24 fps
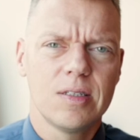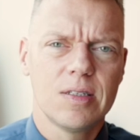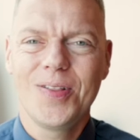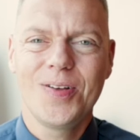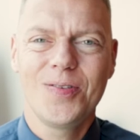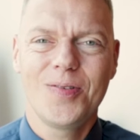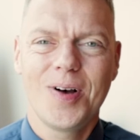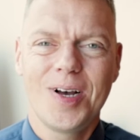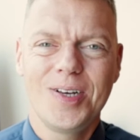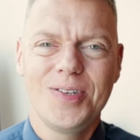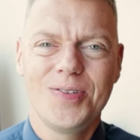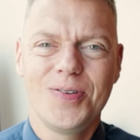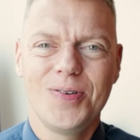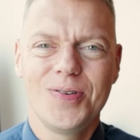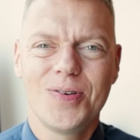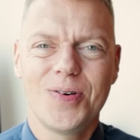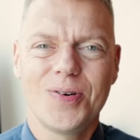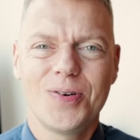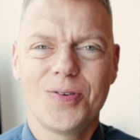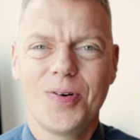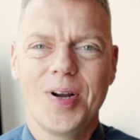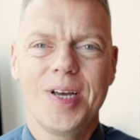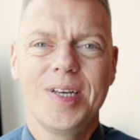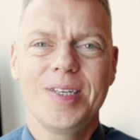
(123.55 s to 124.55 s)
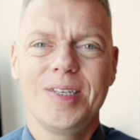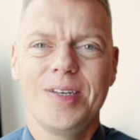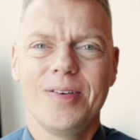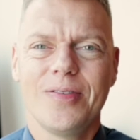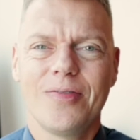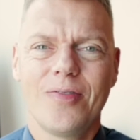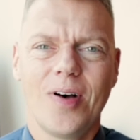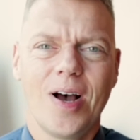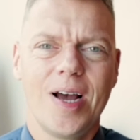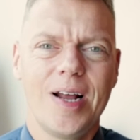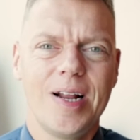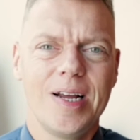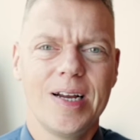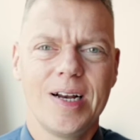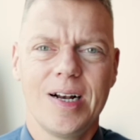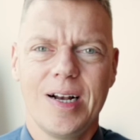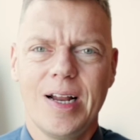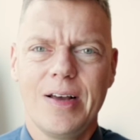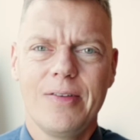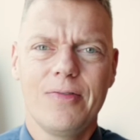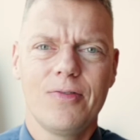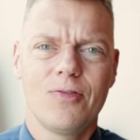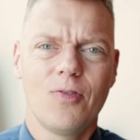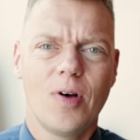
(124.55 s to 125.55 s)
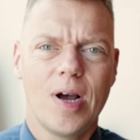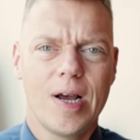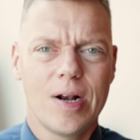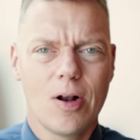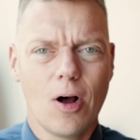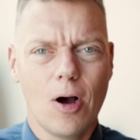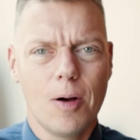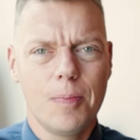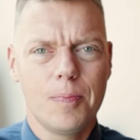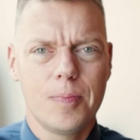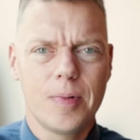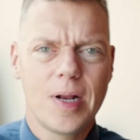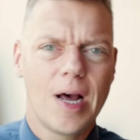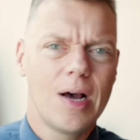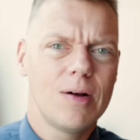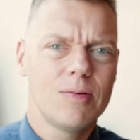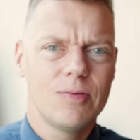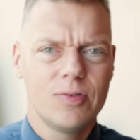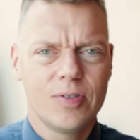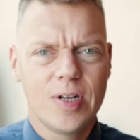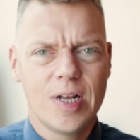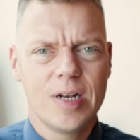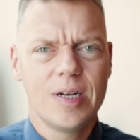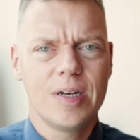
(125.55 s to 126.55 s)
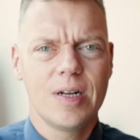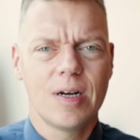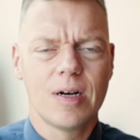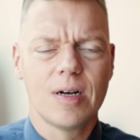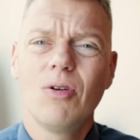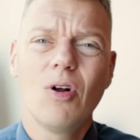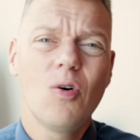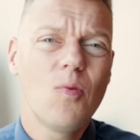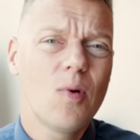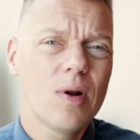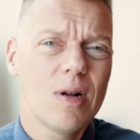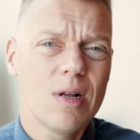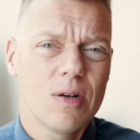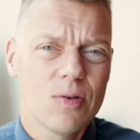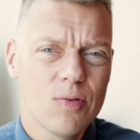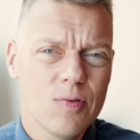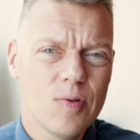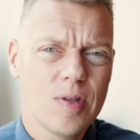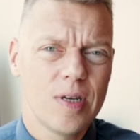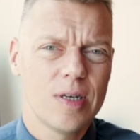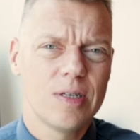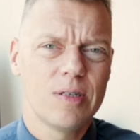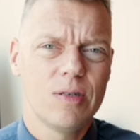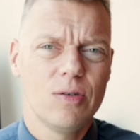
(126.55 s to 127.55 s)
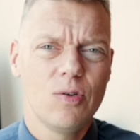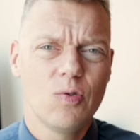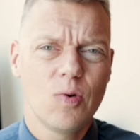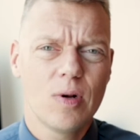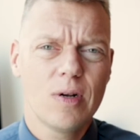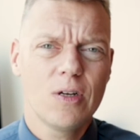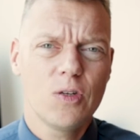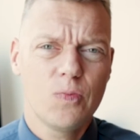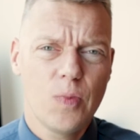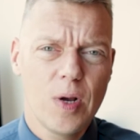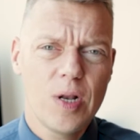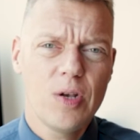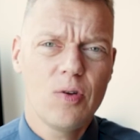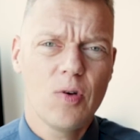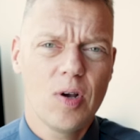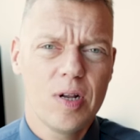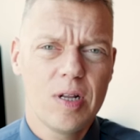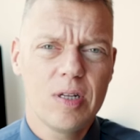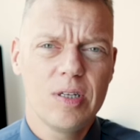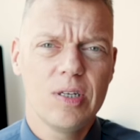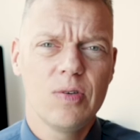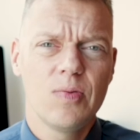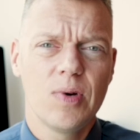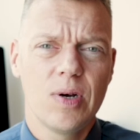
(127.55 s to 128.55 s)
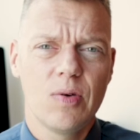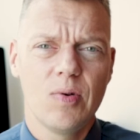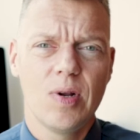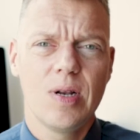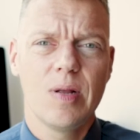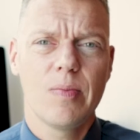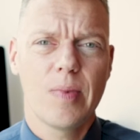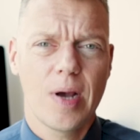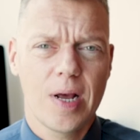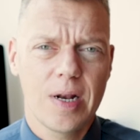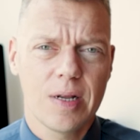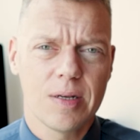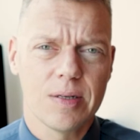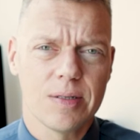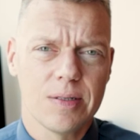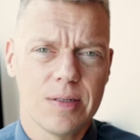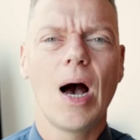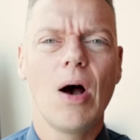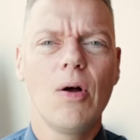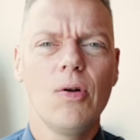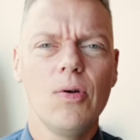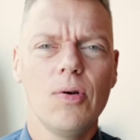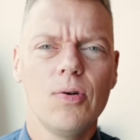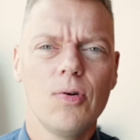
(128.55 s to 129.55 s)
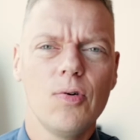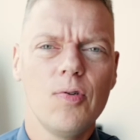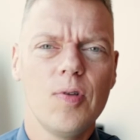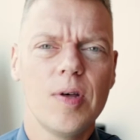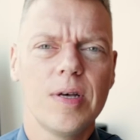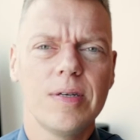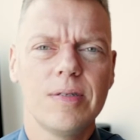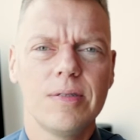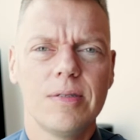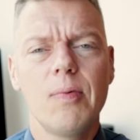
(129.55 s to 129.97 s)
Otherwise, you'll go crazy fighting left, right, up, down, center. You don't want to do this. You want to spend your energy where it really matters. How do you do this?